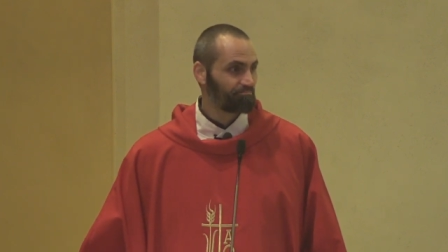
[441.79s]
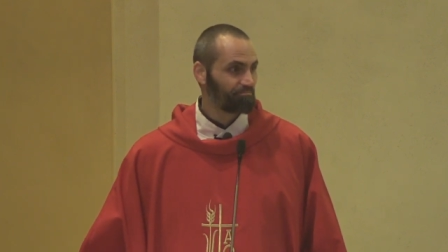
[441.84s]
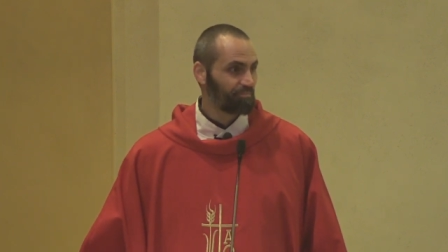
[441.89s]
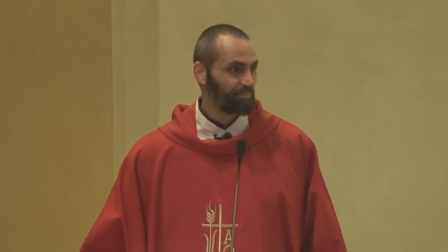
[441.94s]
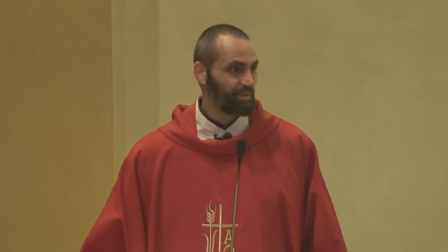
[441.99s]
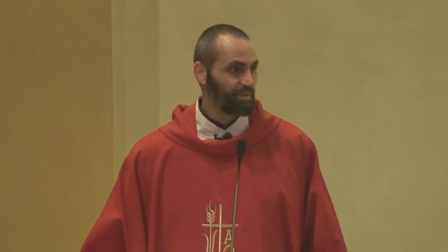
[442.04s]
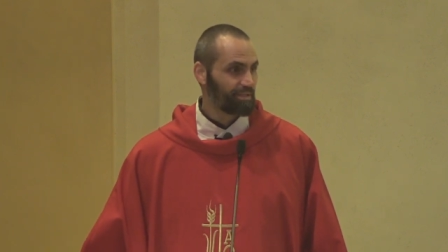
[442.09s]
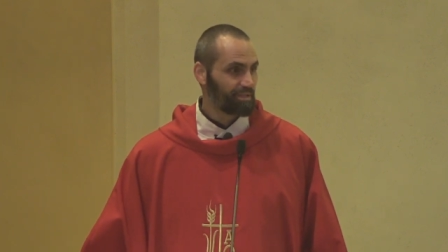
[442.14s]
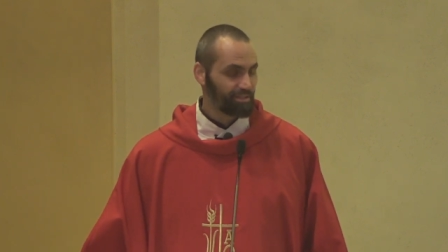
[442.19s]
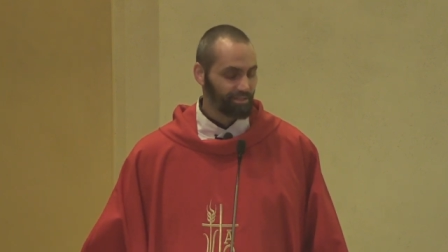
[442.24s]

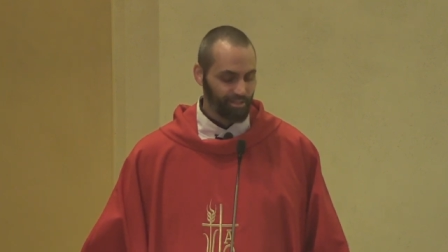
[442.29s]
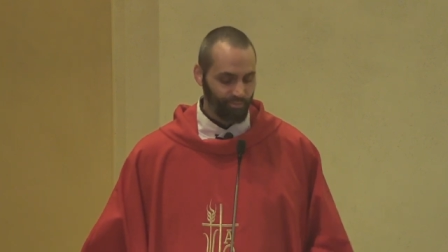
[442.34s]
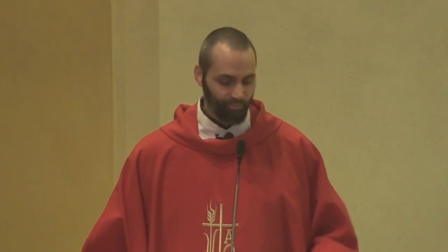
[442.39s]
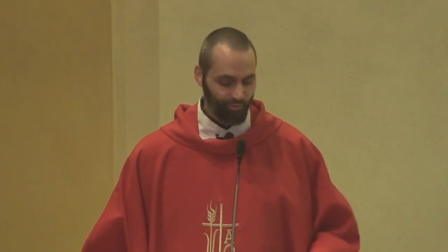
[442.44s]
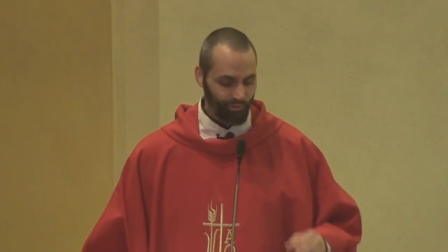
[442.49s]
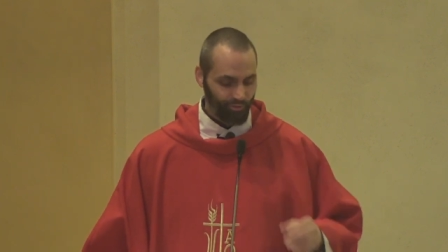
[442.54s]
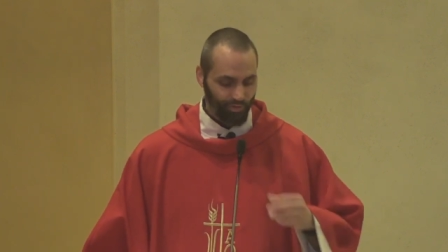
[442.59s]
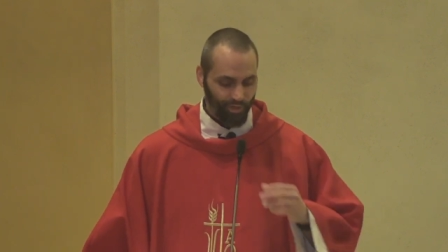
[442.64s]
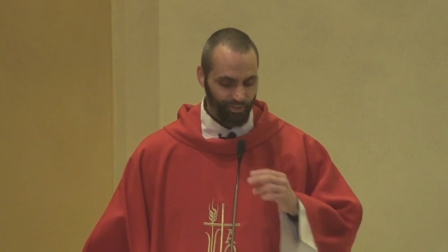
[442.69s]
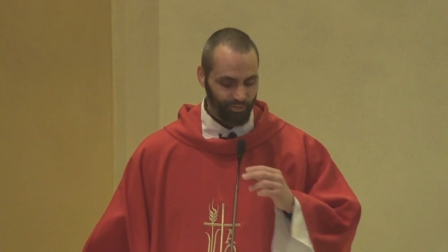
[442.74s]
It's a simple
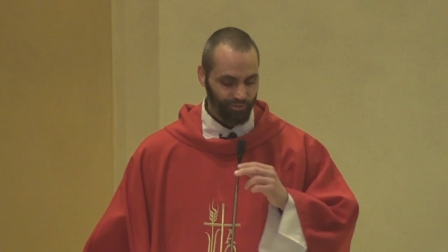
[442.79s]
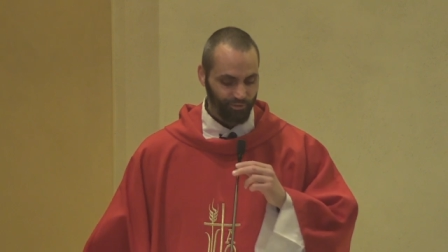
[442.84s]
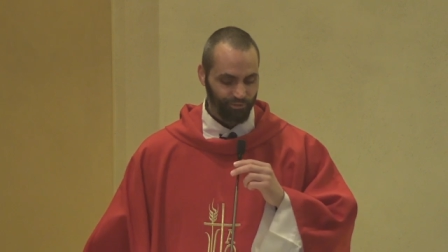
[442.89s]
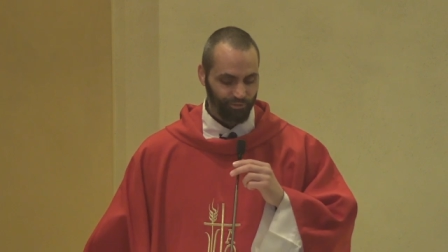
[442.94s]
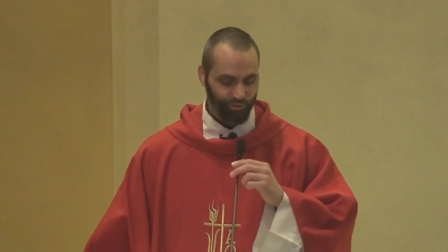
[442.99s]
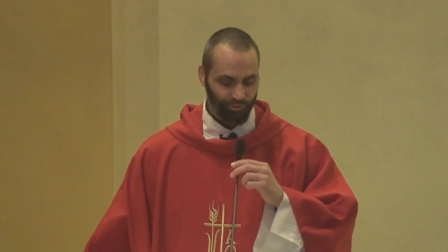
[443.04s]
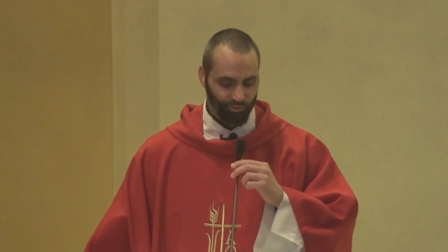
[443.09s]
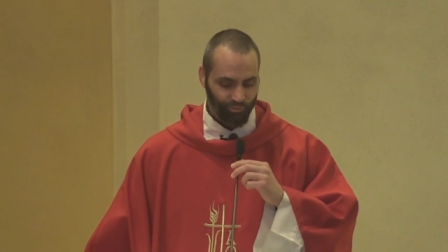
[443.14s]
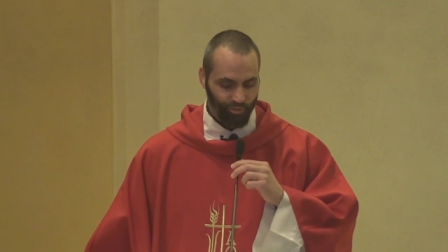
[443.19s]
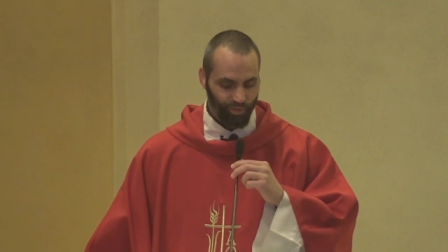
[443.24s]
question
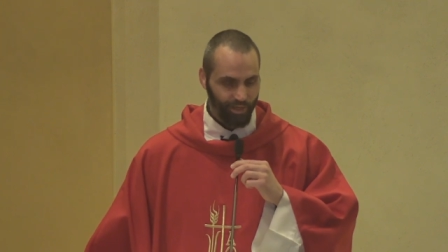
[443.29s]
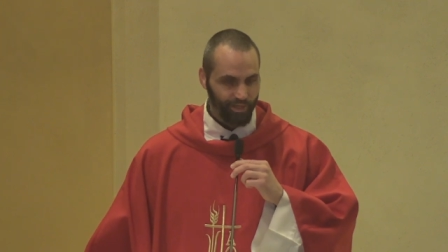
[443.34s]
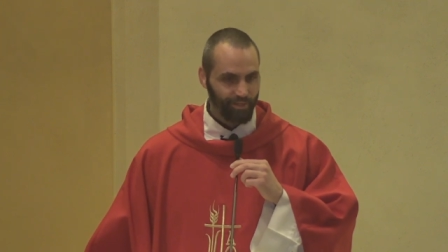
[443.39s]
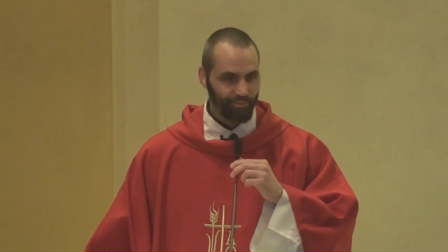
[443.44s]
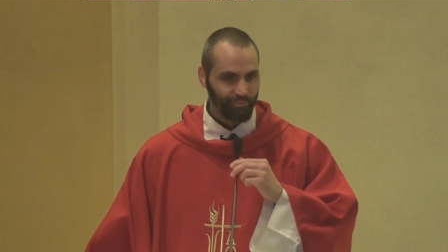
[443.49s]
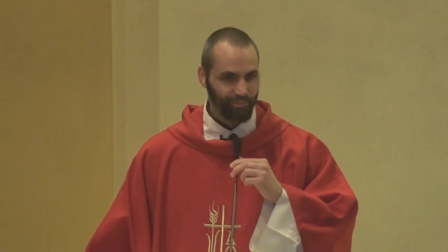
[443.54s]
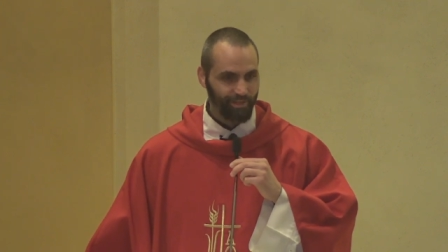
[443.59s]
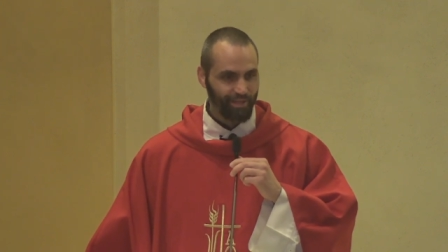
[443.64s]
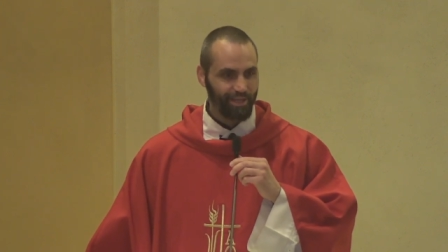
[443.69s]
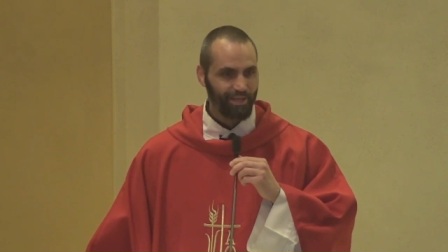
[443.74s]
Do you want to
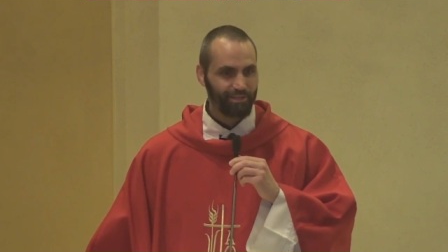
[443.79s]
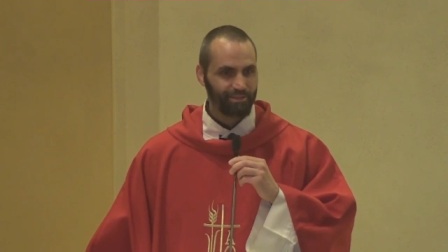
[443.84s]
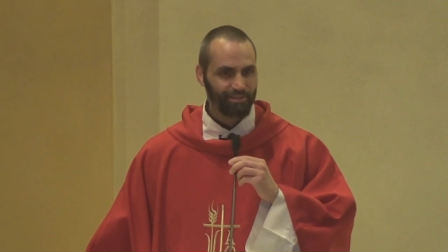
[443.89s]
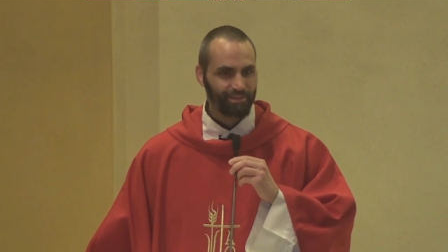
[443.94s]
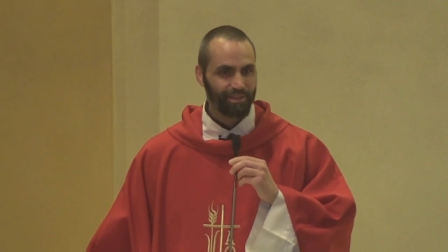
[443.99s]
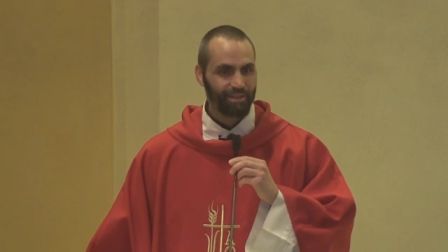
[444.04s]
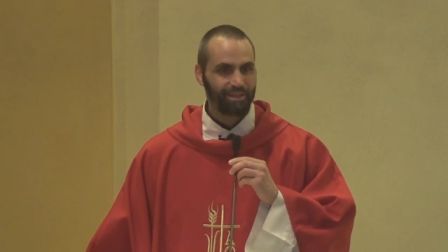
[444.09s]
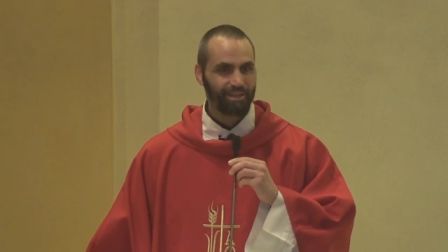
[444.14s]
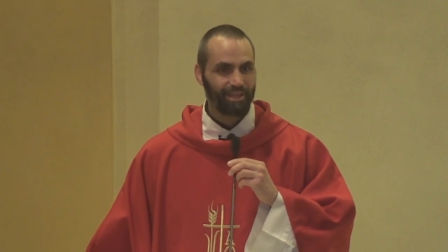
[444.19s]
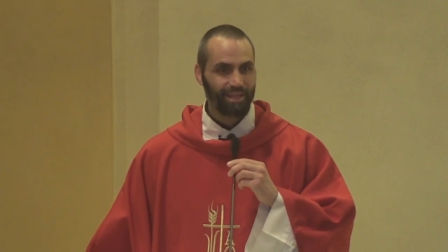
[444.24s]
be
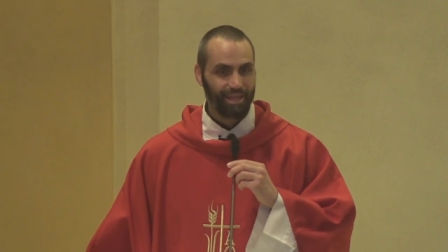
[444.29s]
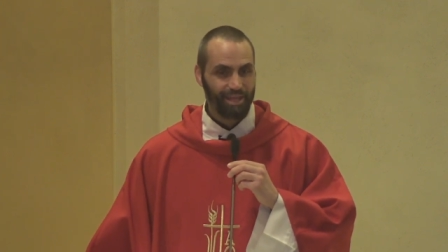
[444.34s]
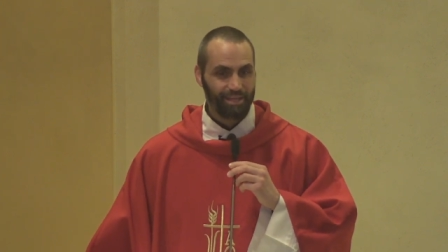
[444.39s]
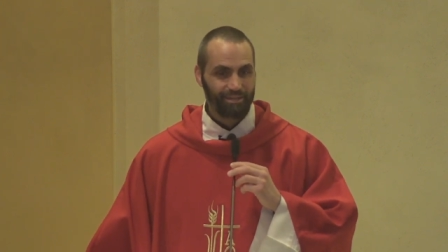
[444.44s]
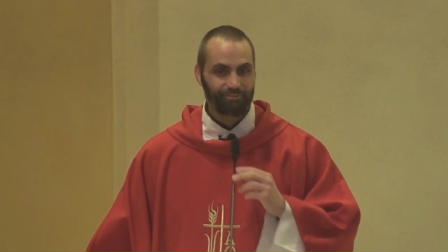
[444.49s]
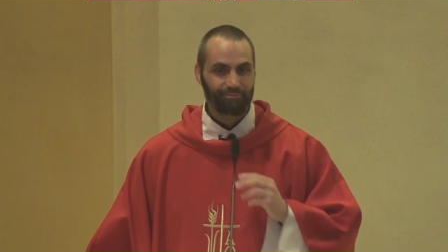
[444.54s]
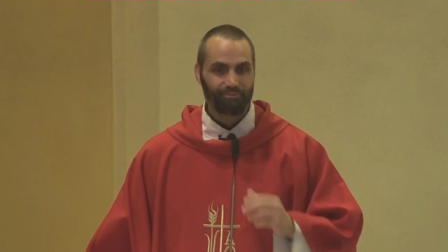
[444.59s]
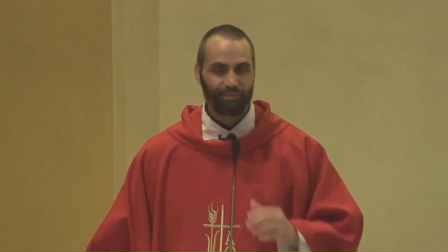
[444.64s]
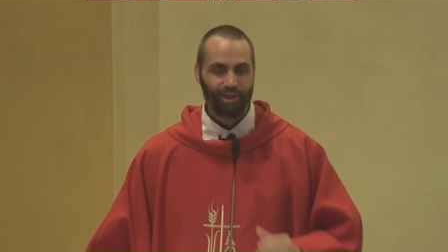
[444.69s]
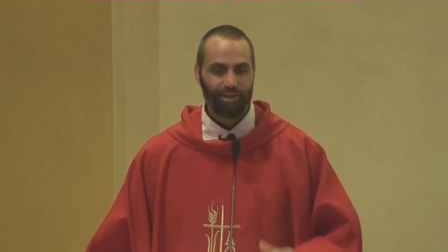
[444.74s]
in, in
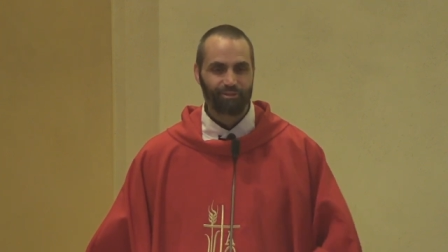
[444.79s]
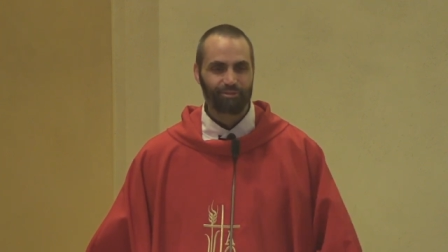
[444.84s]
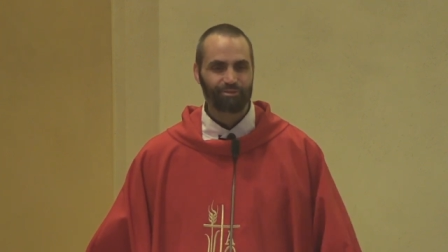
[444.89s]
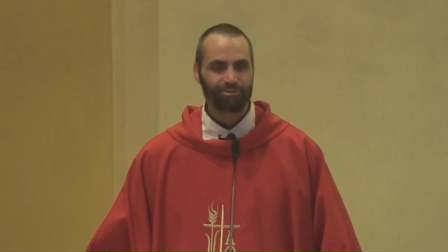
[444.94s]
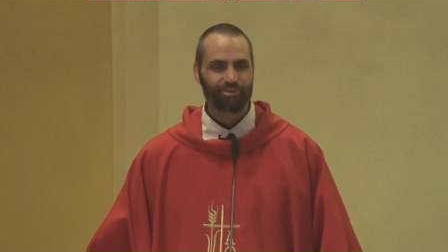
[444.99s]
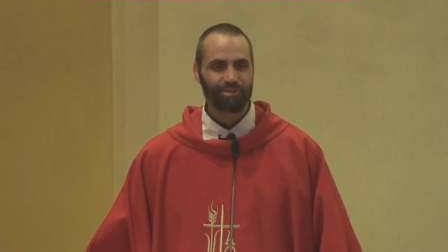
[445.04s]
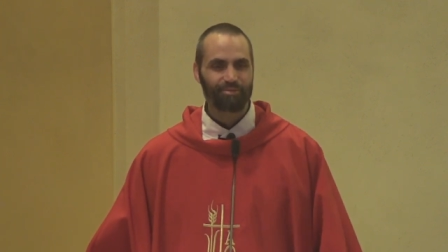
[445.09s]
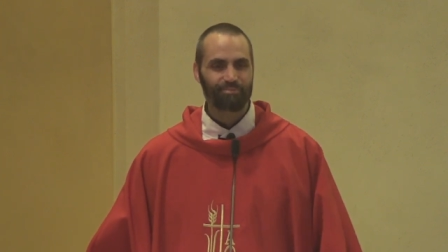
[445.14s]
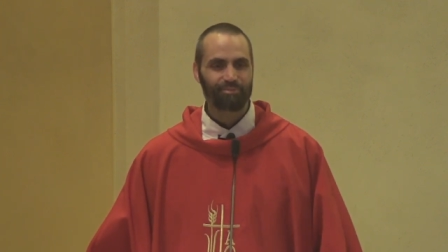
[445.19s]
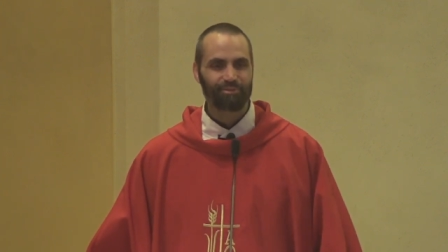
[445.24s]

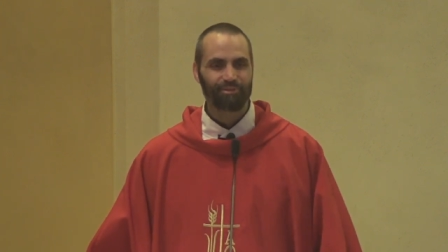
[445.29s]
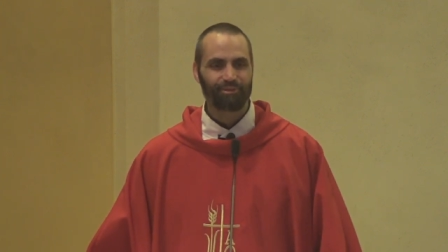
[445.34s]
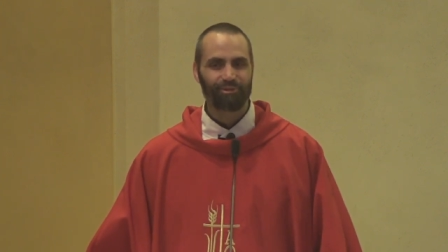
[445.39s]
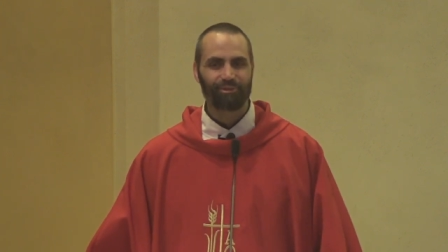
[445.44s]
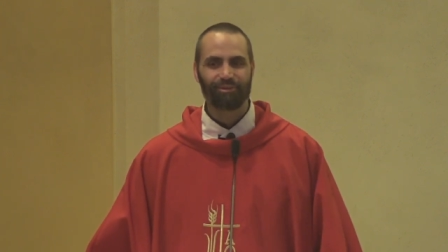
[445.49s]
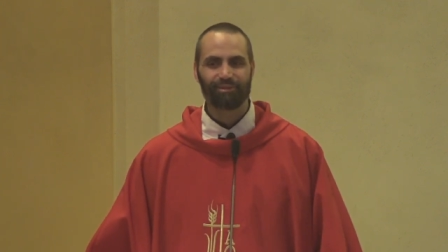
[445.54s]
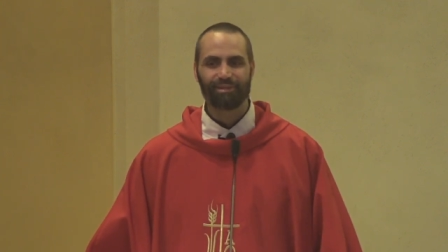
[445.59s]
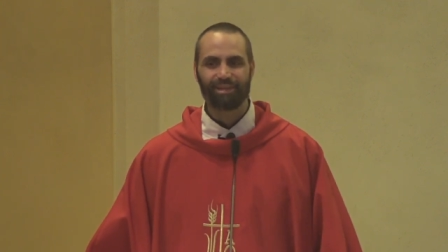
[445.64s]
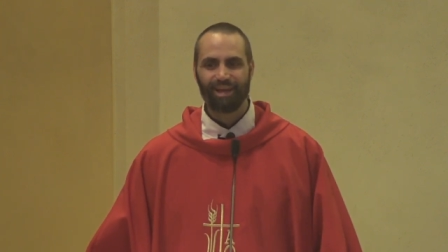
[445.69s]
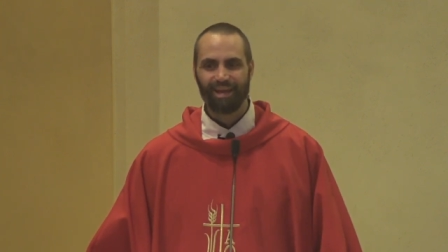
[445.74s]
fellowship
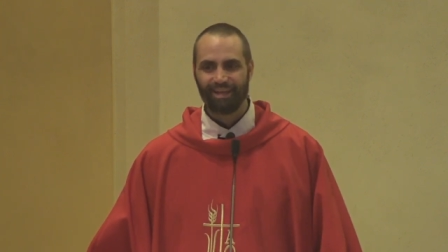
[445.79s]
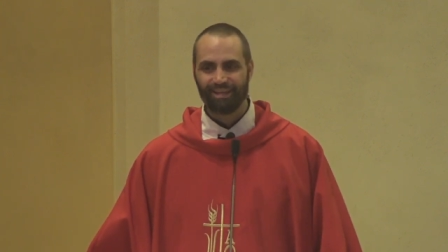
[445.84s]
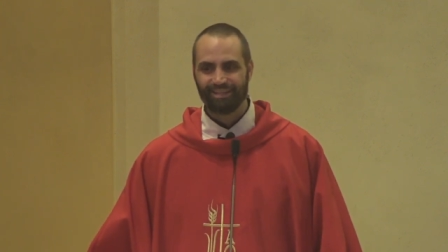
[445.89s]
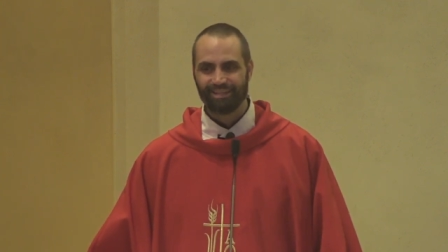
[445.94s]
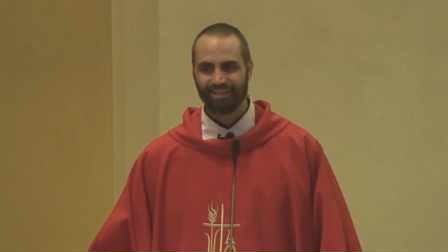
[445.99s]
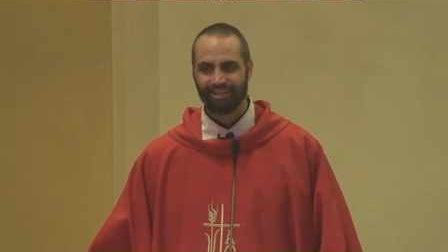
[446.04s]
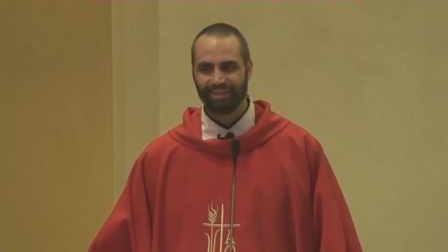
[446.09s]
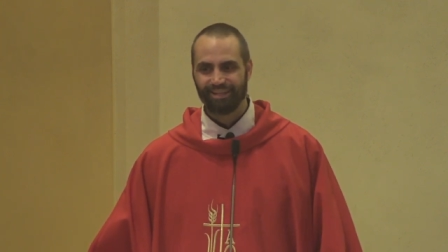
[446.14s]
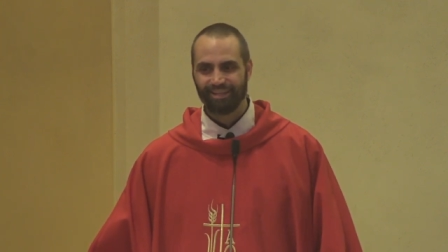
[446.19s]
or not?